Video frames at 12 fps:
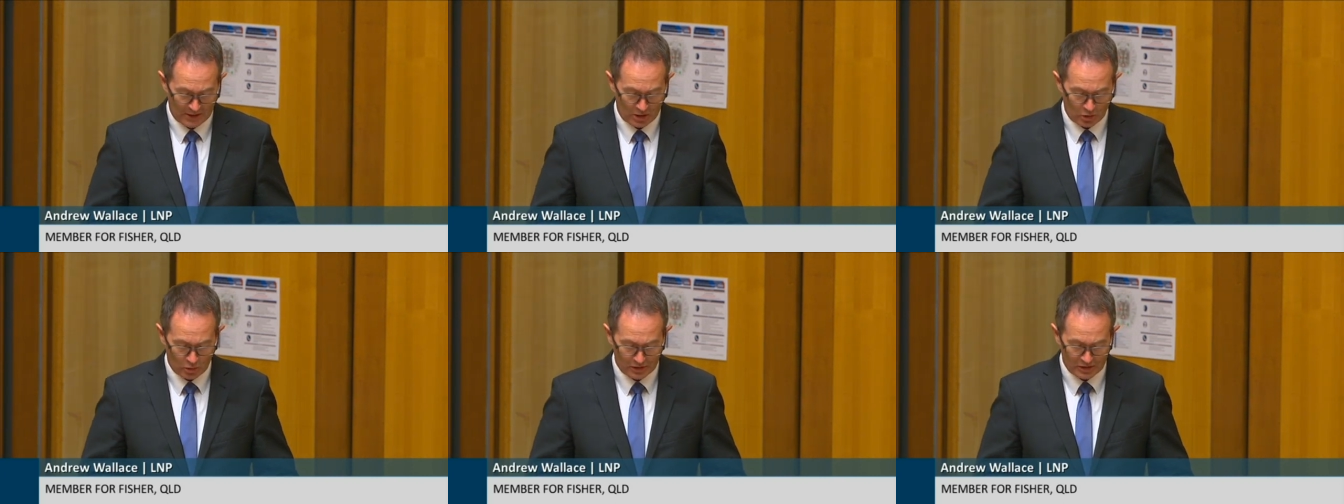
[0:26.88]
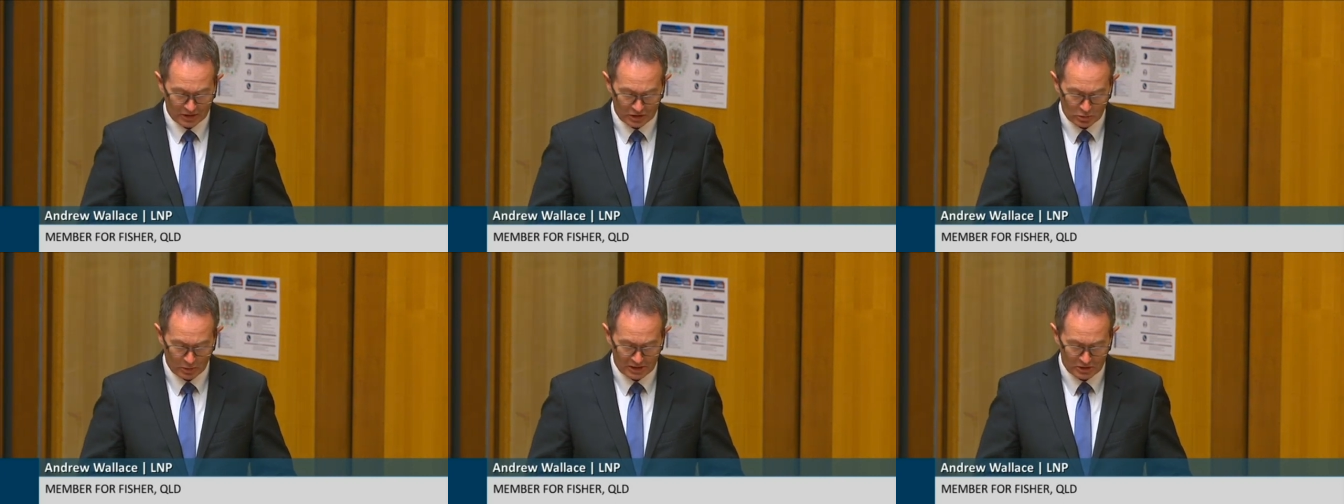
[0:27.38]
According to the
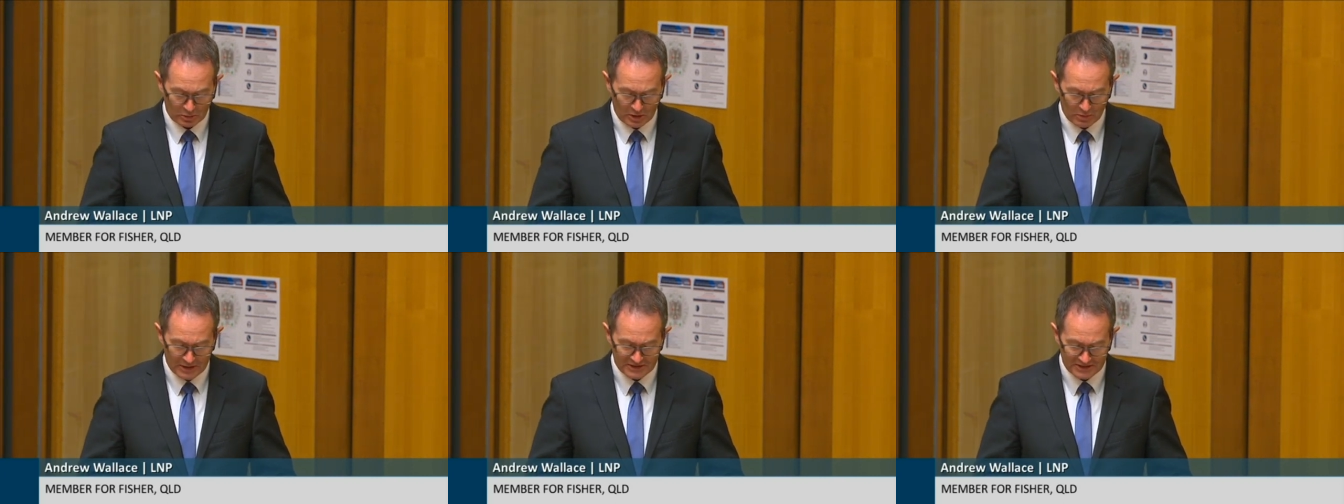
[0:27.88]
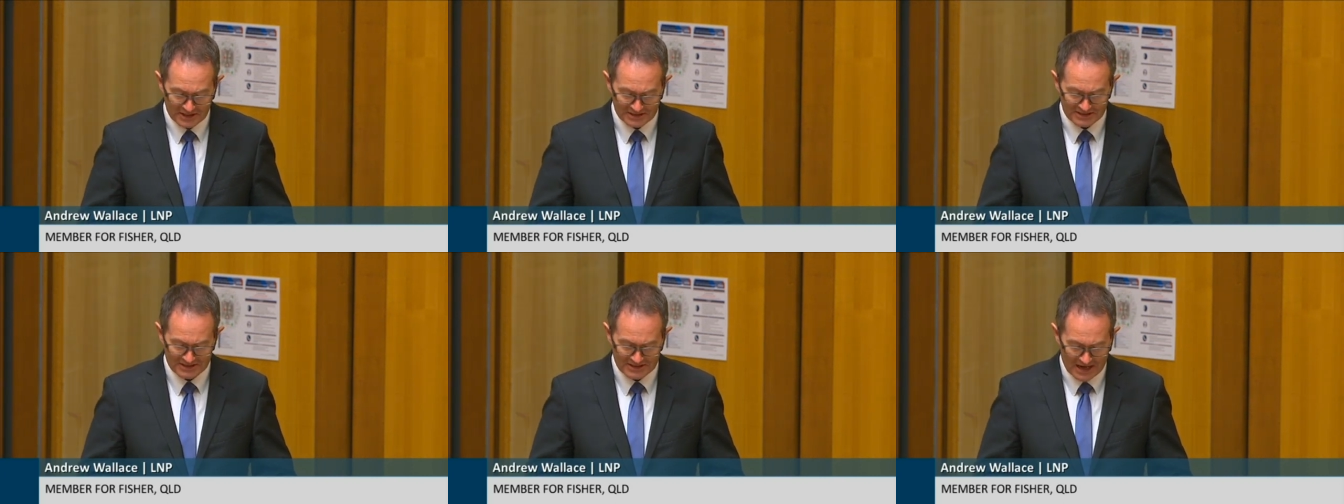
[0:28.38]
2021
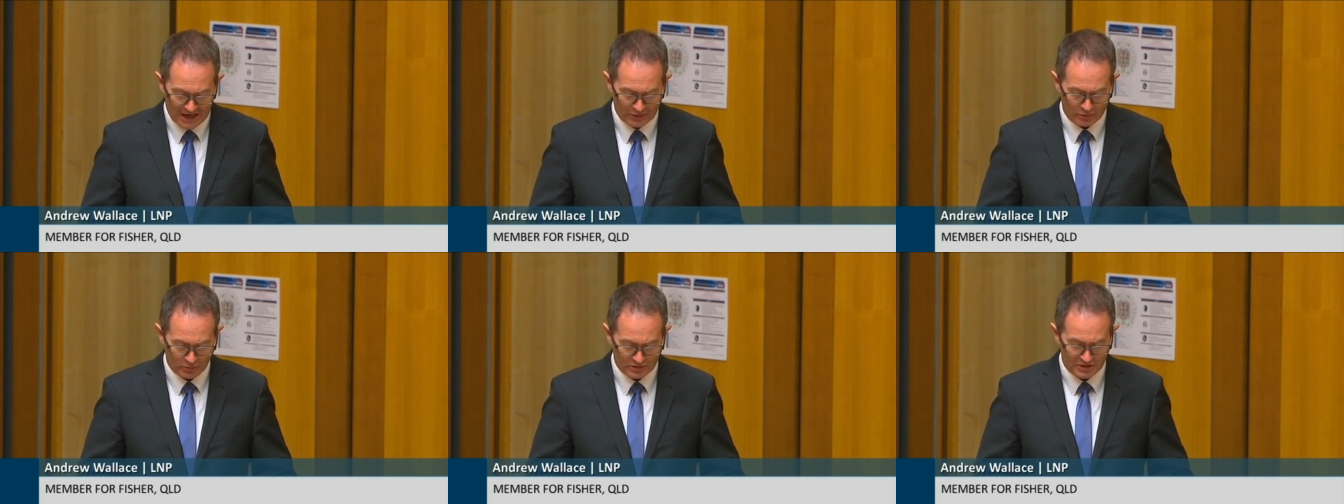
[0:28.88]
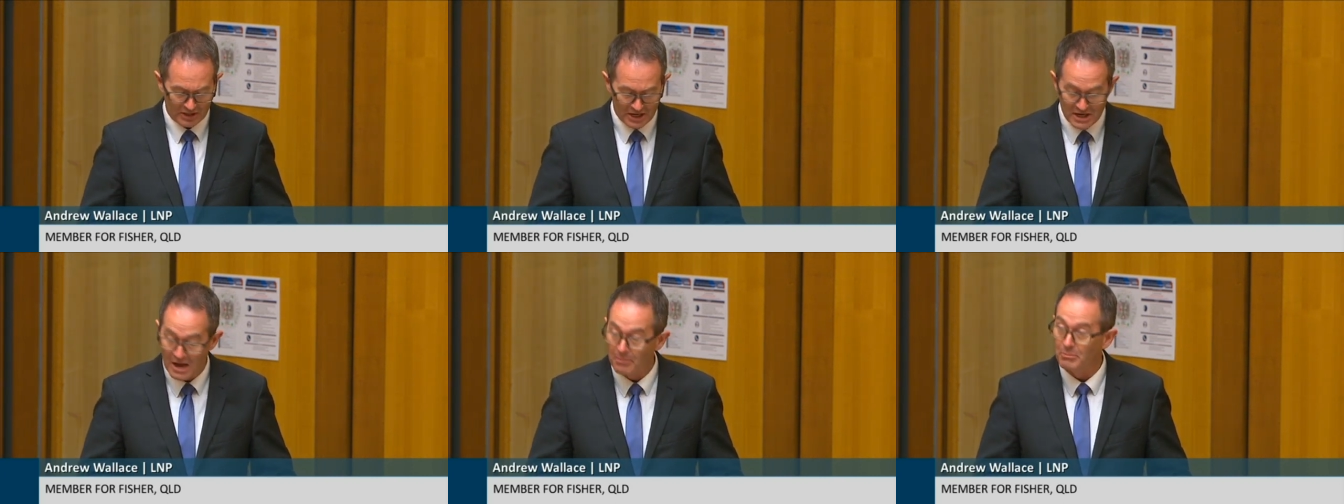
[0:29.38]
census data, it was the
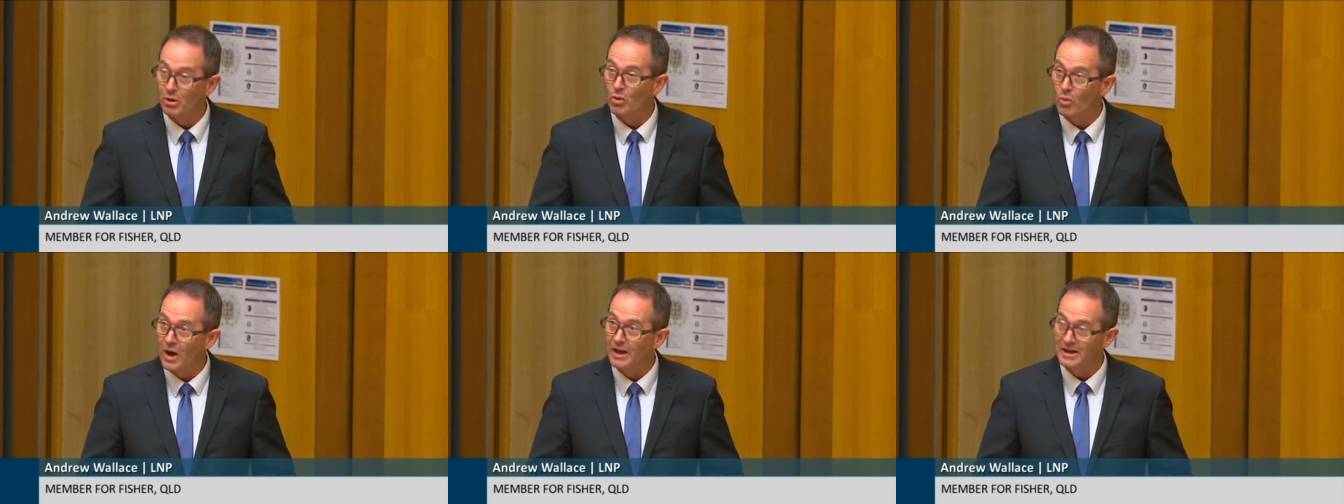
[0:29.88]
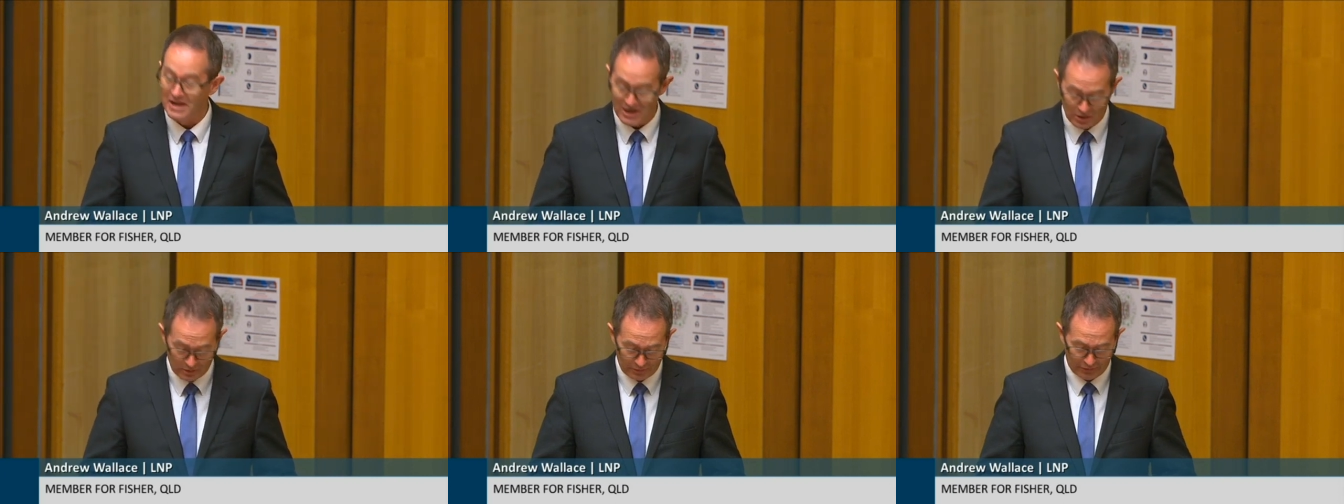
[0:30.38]
#1
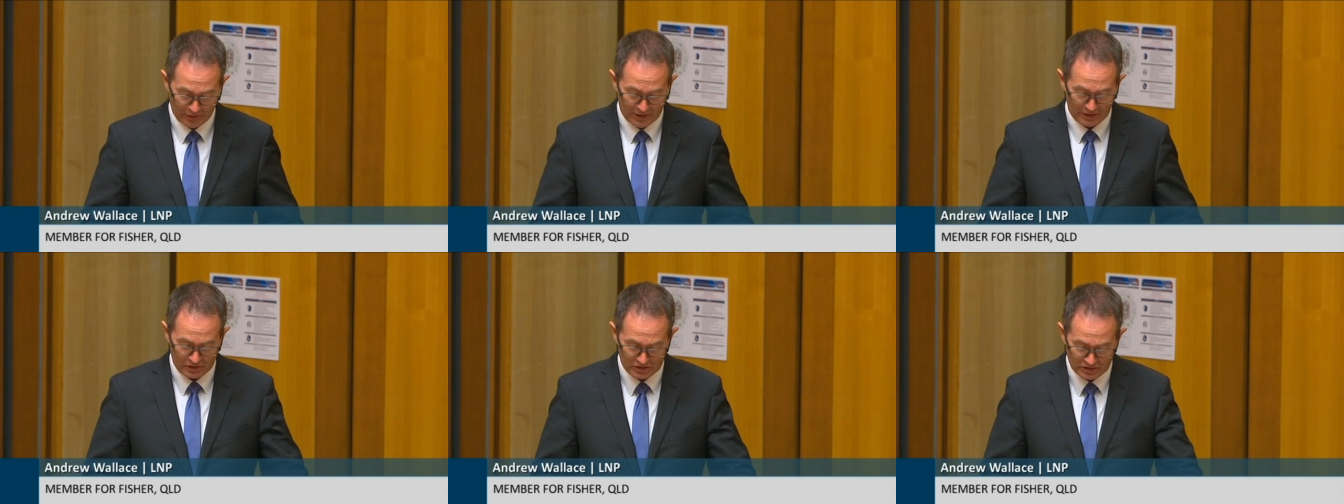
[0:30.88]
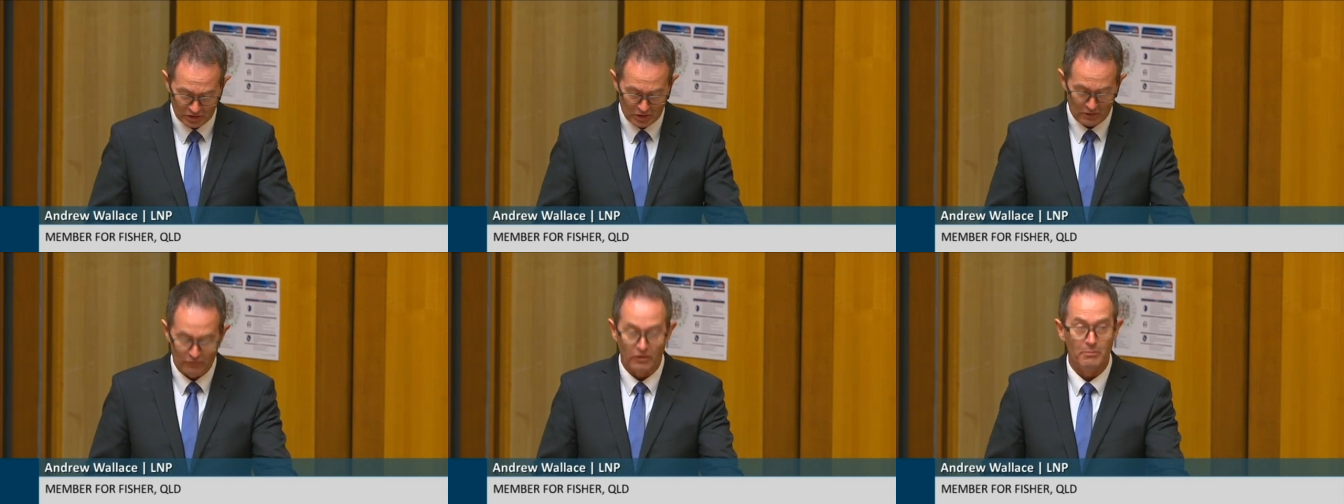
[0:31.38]
health
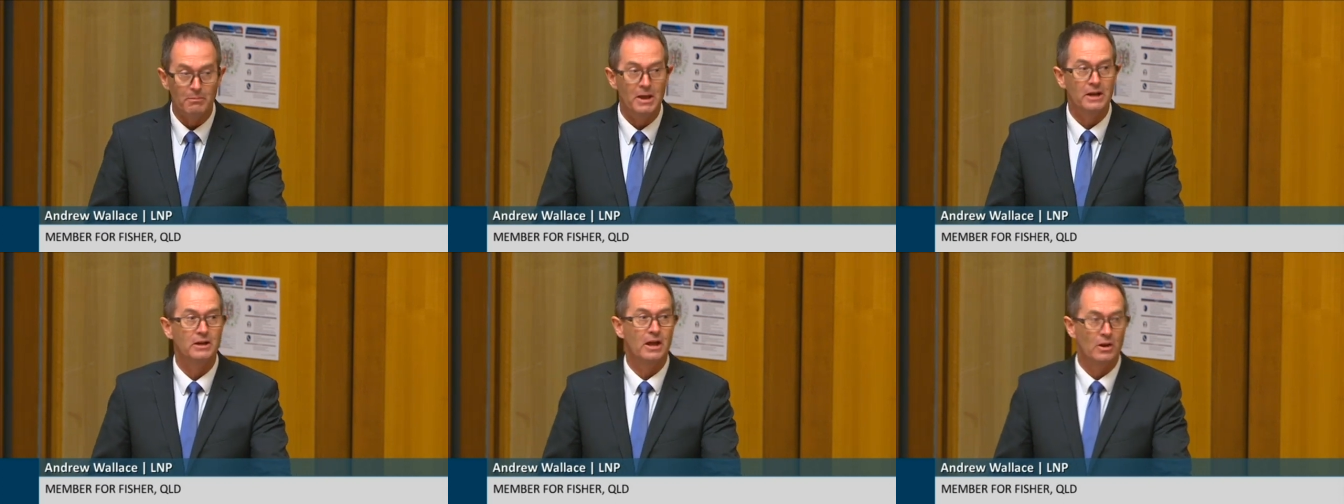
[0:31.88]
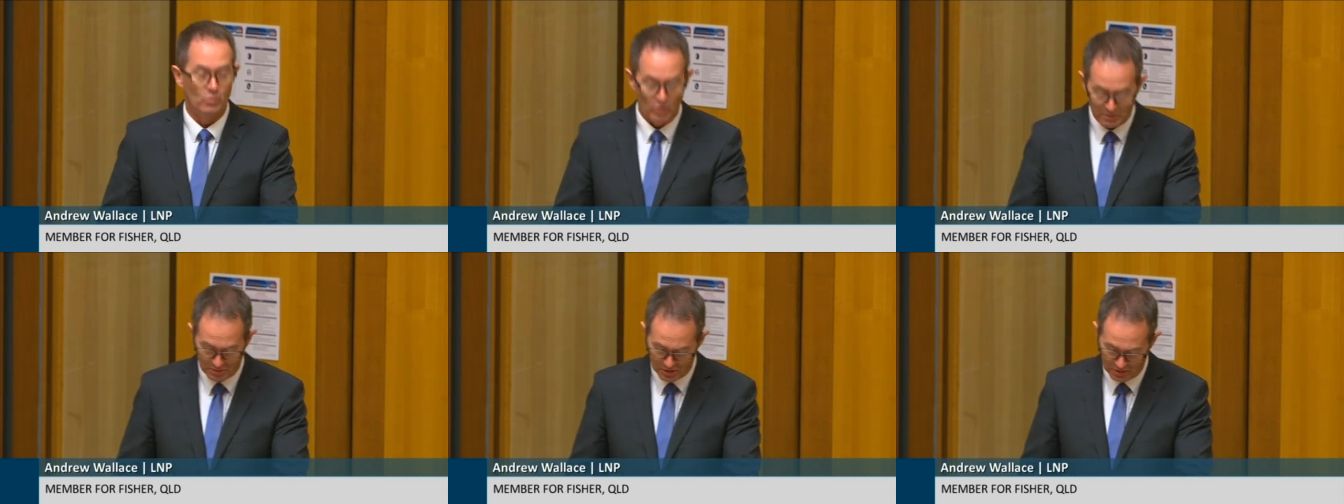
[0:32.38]
concern for men and
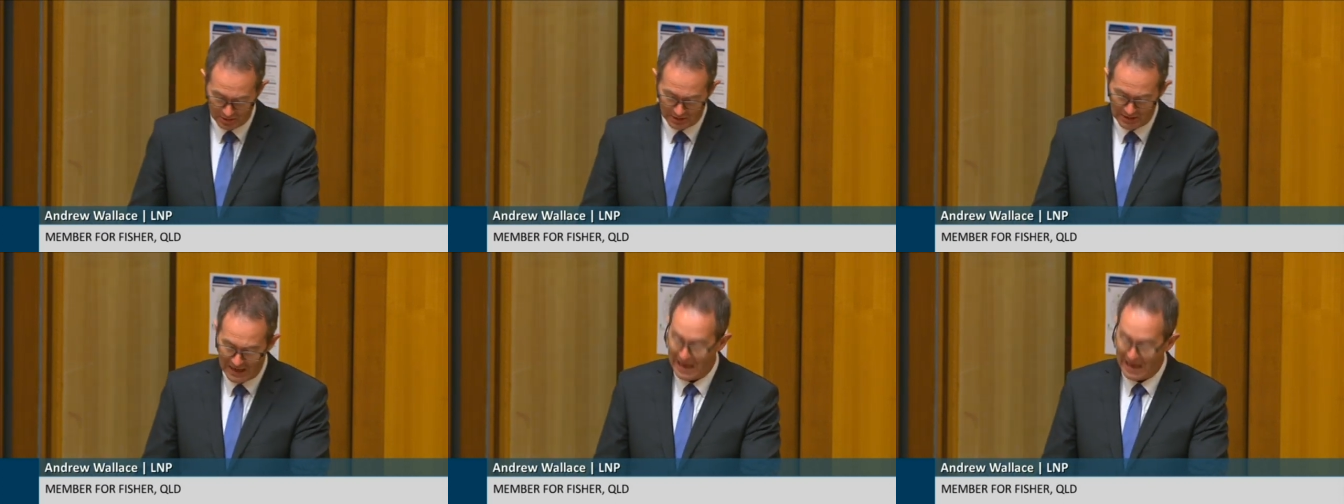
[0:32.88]
women